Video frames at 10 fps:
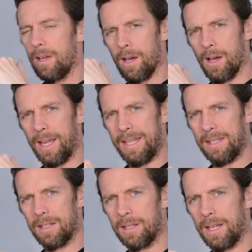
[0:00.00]
uh, in
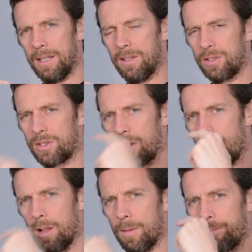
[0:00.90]
the in the
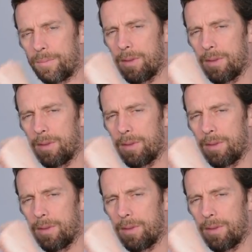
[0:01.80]
skull